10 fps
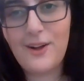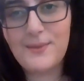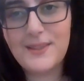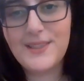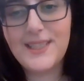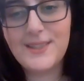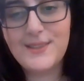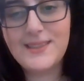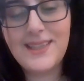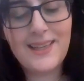all my
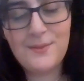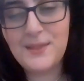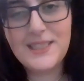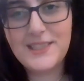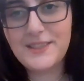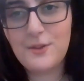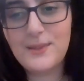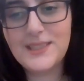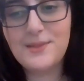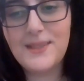videos. It means so
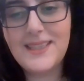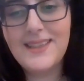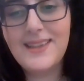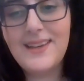much to me.